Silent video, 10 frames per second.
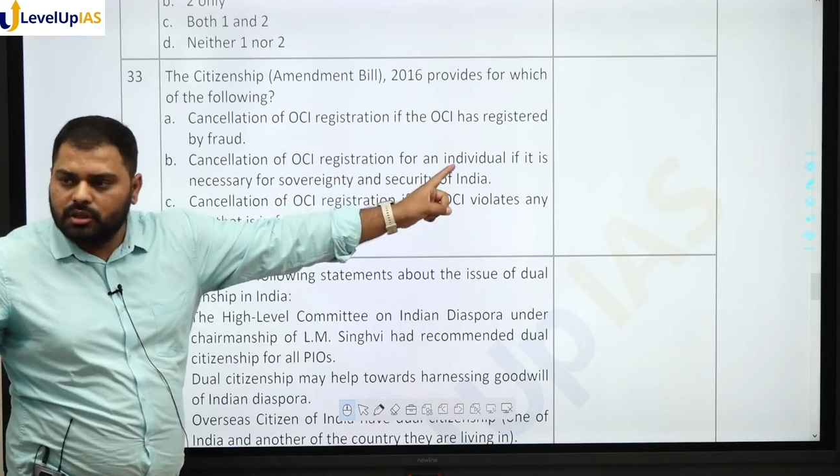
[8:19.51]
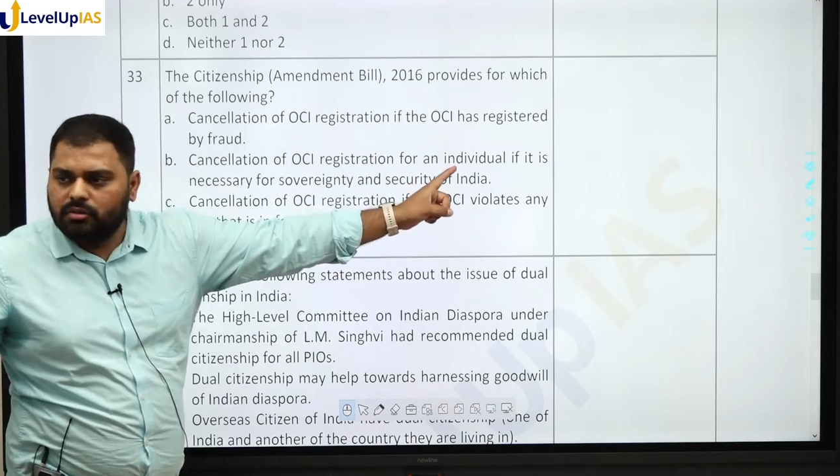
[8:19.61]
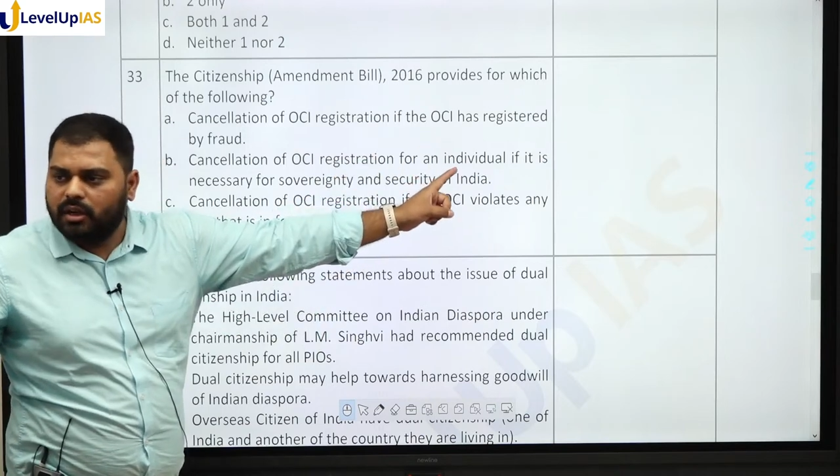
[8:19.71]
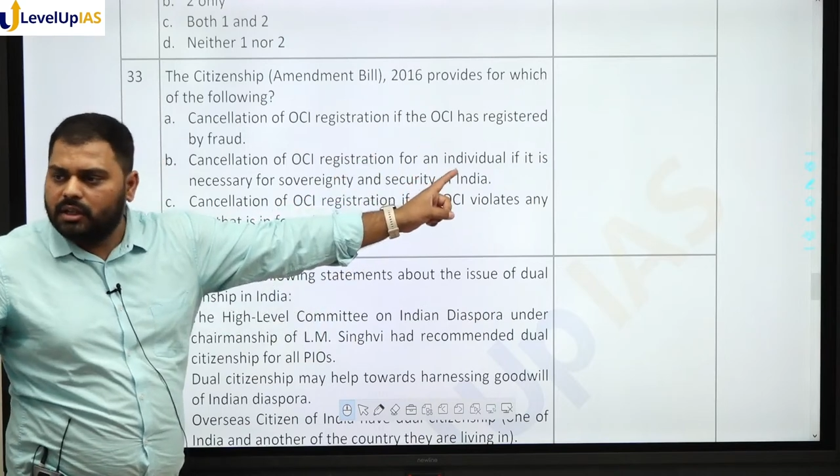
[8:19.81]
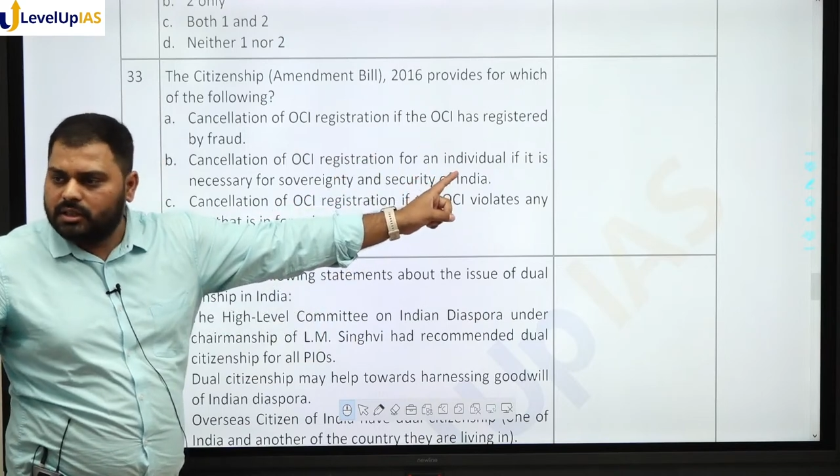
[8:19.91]

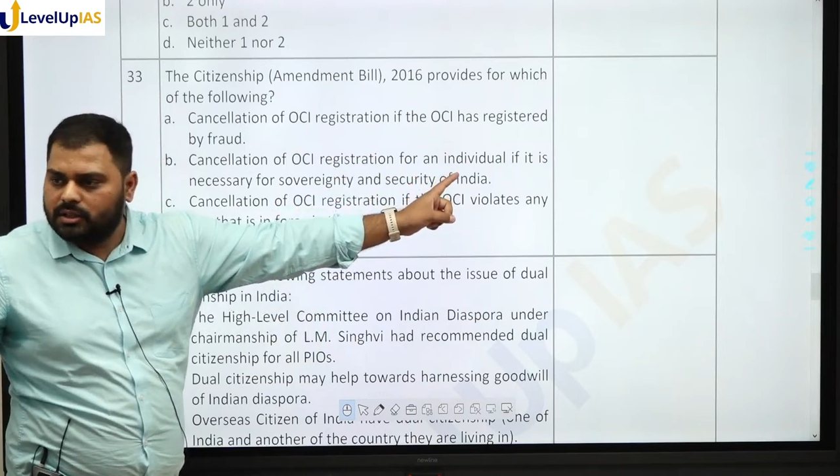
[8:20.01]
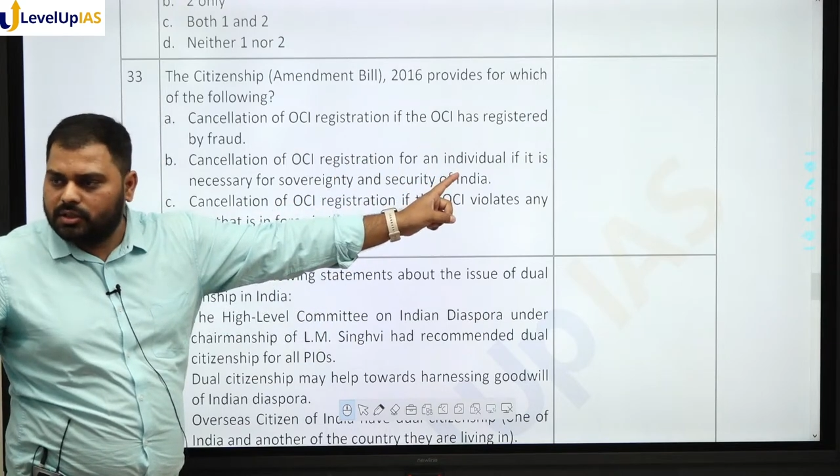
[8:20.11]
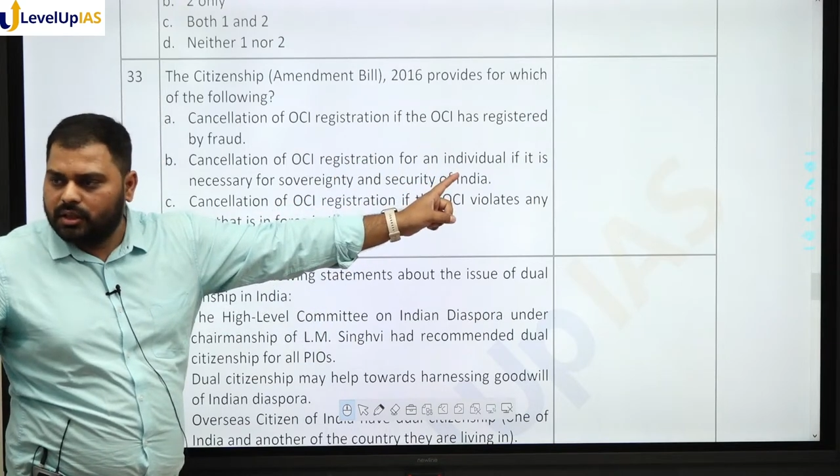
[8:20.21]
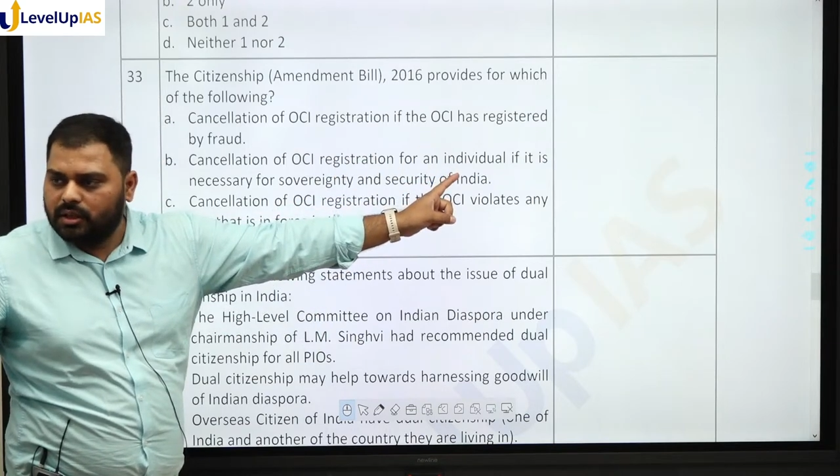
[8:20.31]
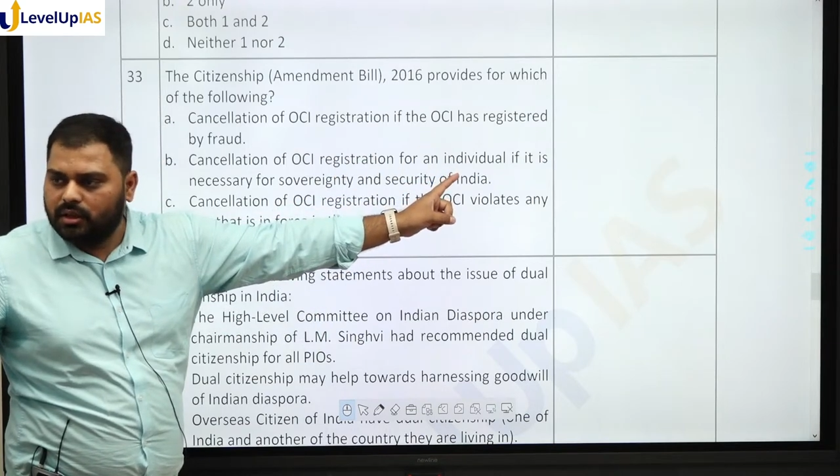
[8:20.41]

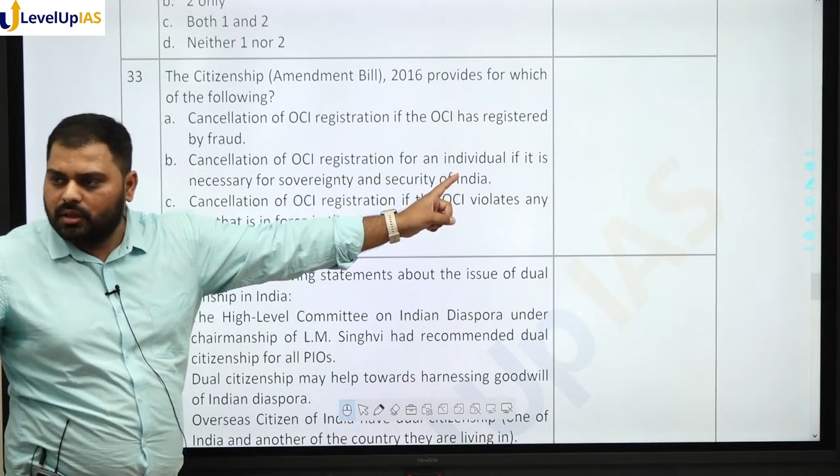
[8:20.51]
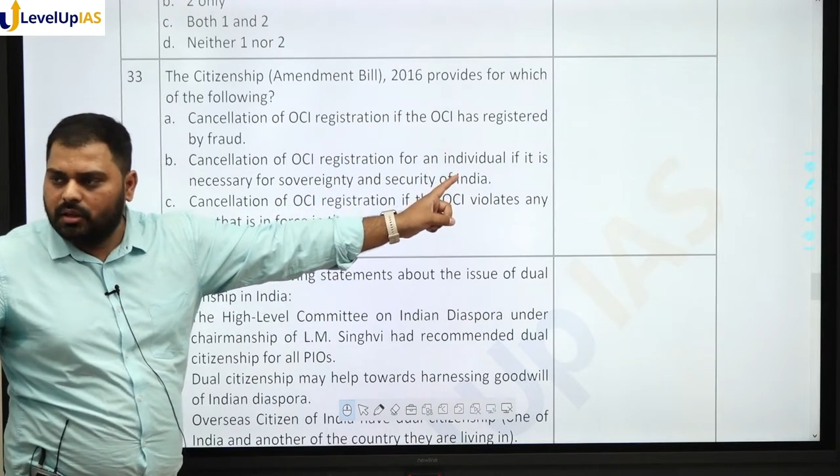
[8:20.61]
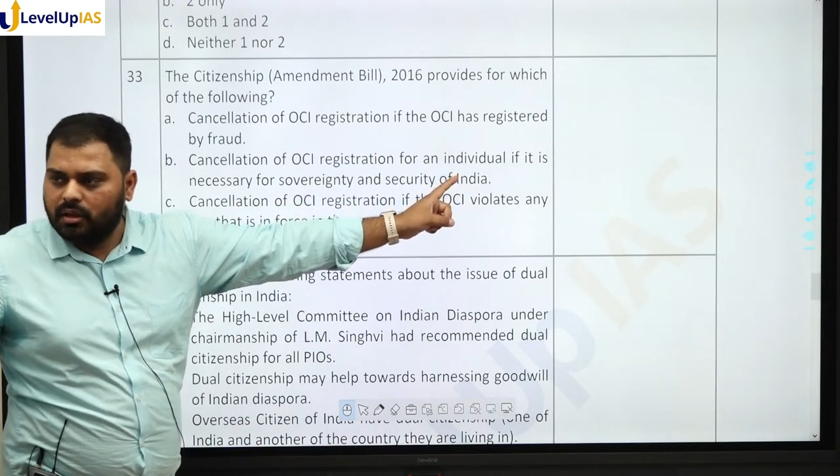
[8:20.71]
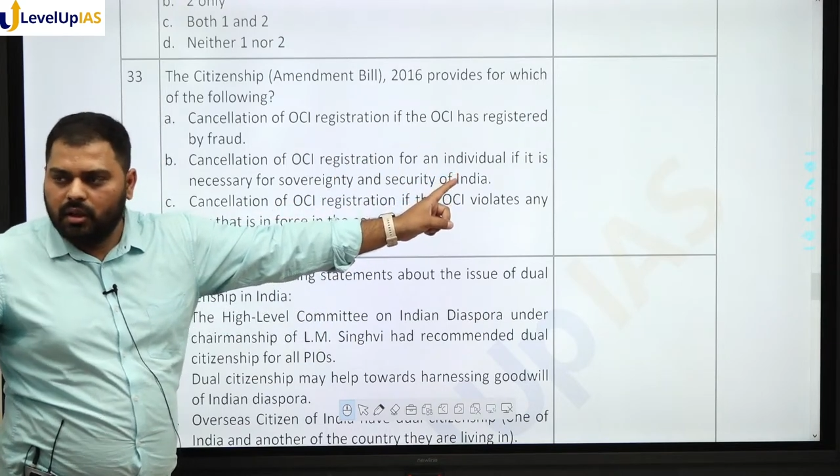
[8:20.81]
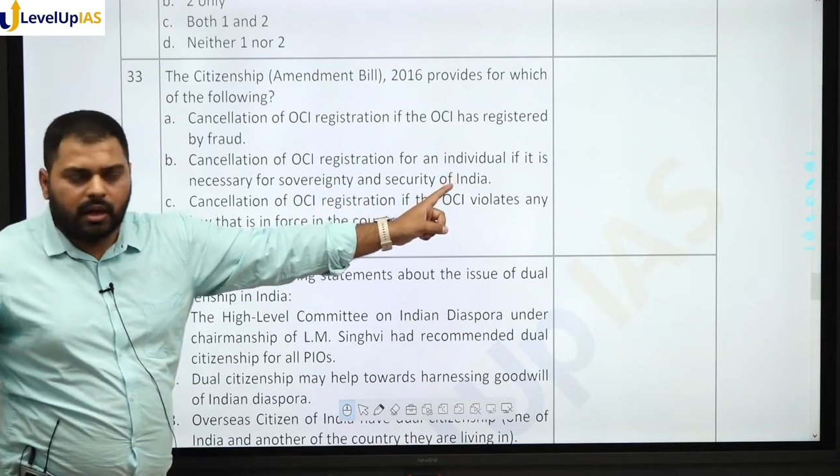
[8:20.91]
2016,
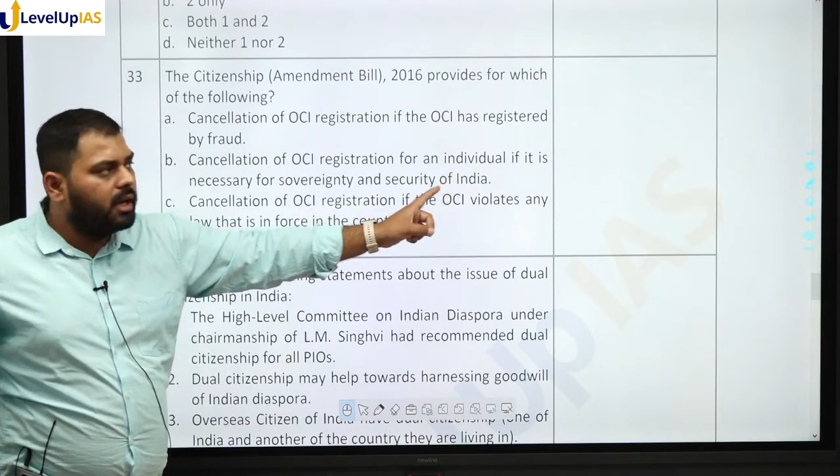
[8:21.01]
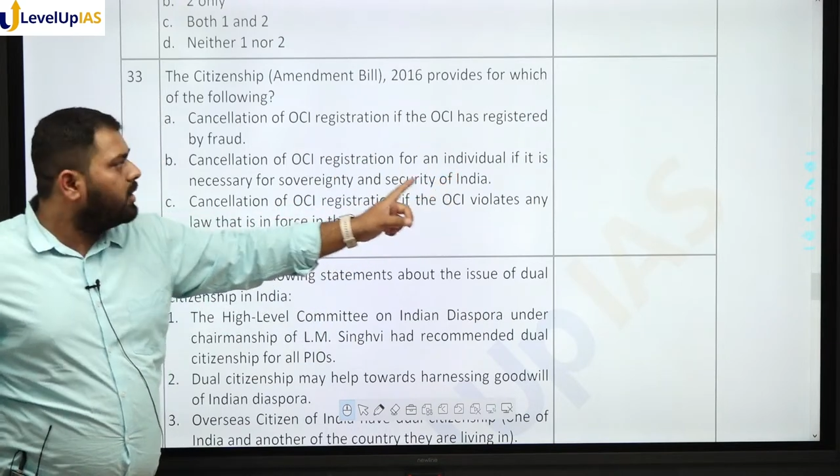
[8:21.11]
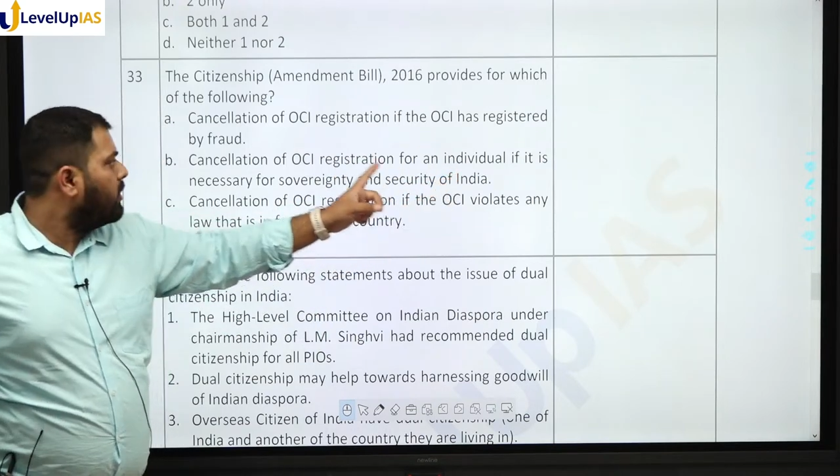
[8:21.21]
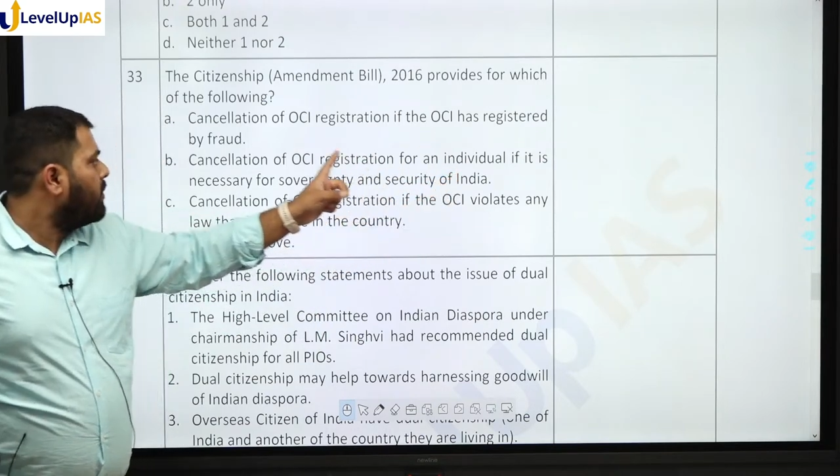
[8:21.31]
right?